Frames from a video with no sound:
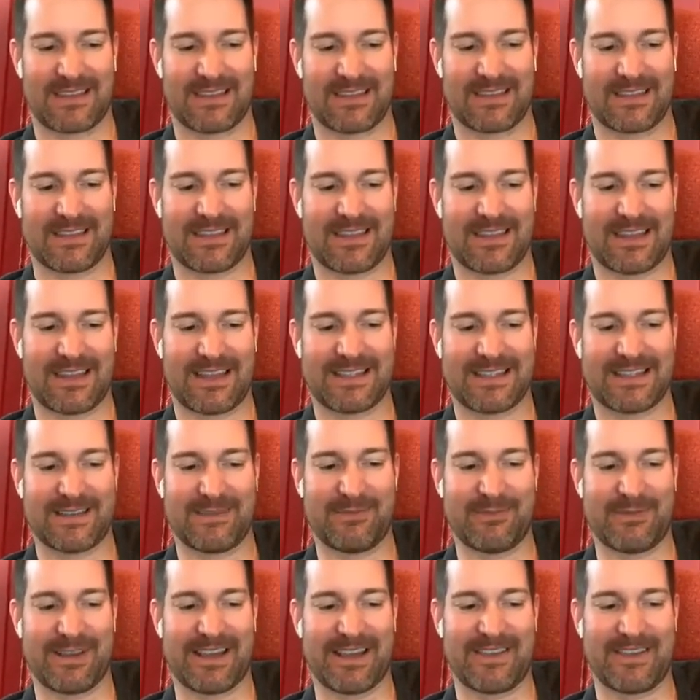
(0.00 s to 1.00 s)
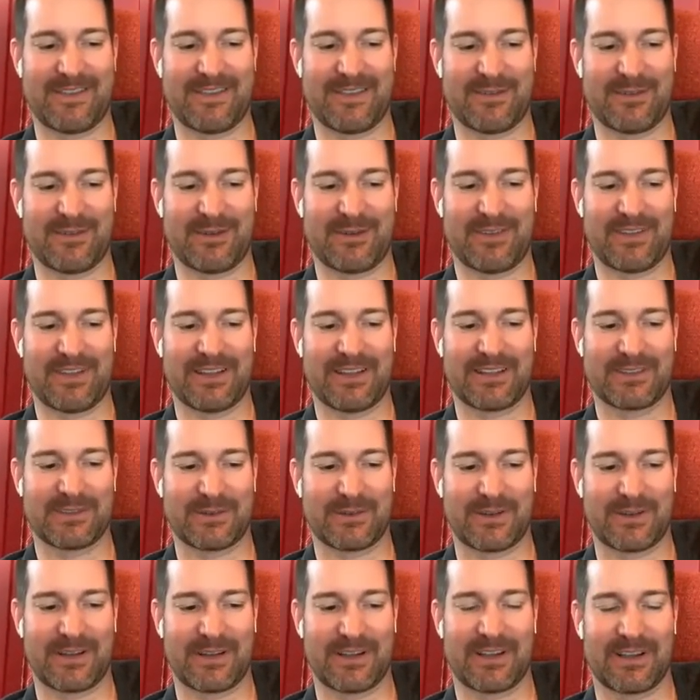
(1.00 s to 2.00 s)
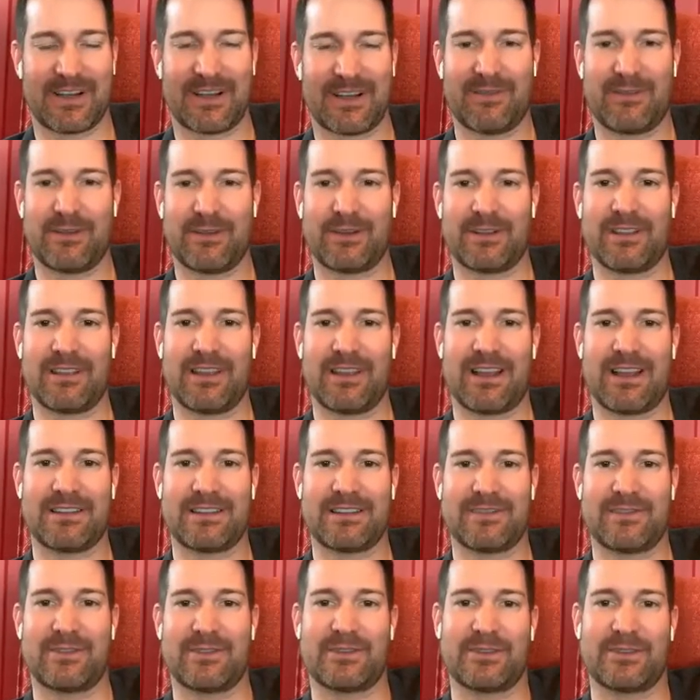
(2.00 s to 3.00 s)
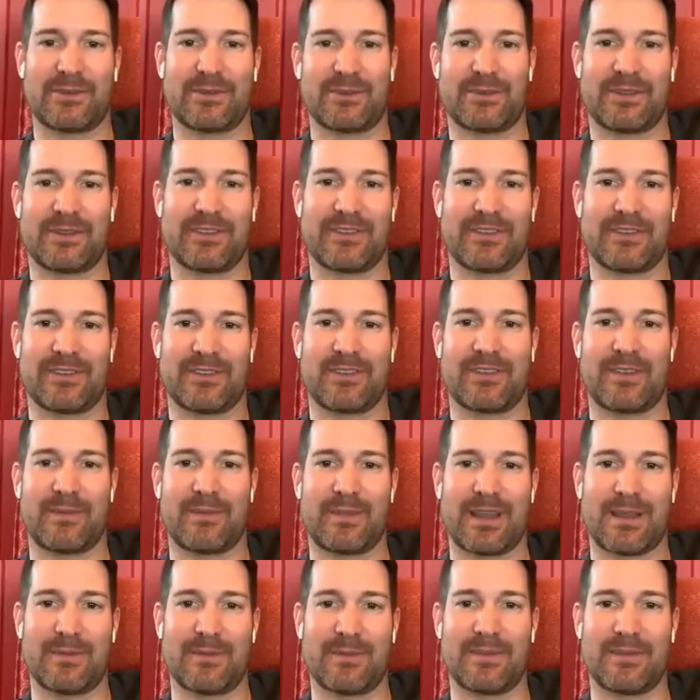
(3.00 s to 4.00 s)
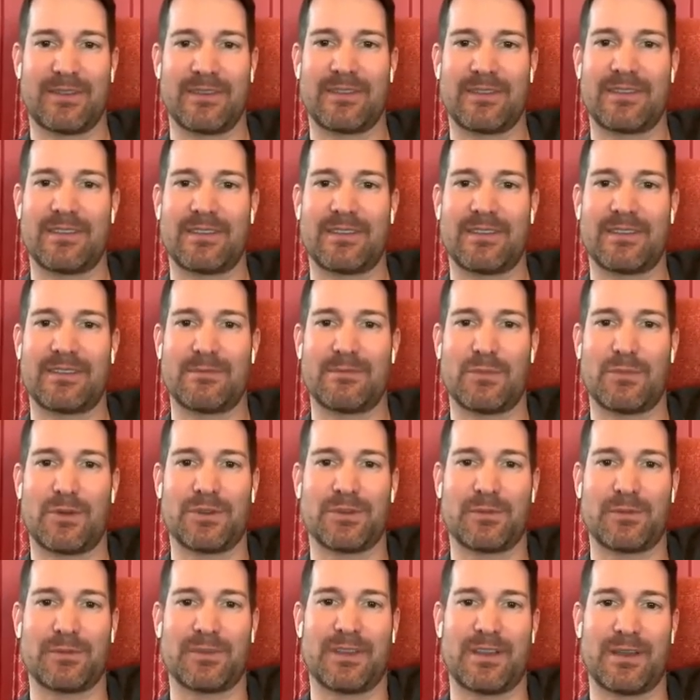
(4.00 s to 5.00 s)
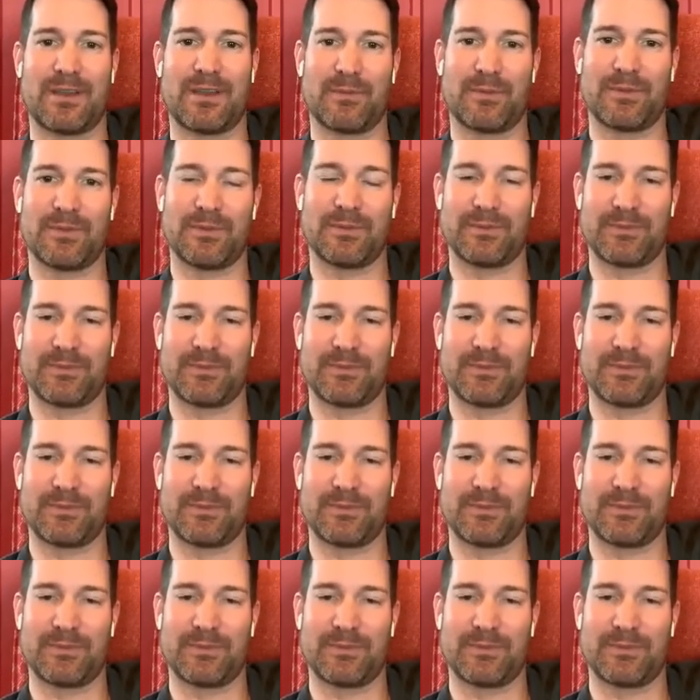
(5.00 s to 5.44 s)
That's something I've never heard that story. I've heard lots of your stories, sometimes multiple times.